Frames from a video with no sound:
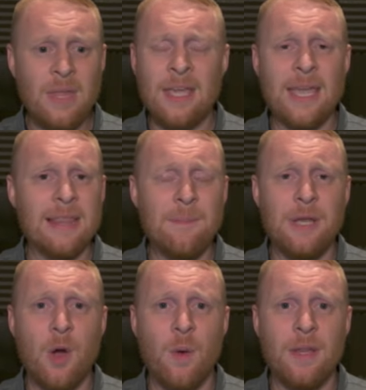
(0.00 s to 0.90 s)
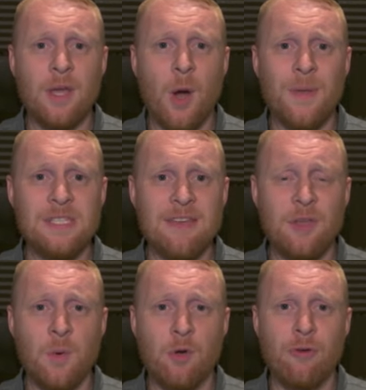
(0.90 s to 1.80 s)
Again, let me know in the comments
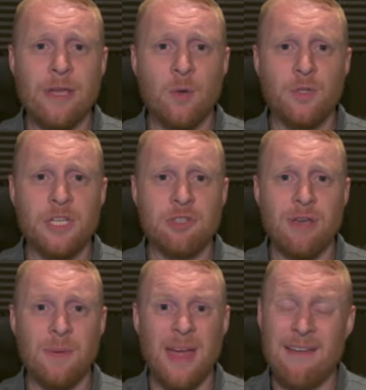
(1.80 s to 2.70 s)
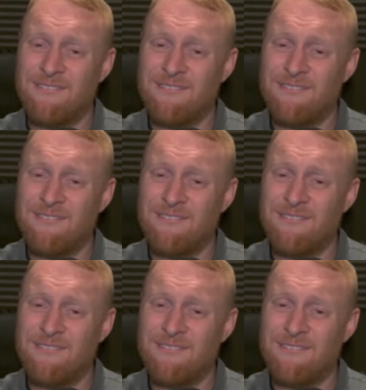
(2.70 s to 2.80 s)
if you agree or disagree with that.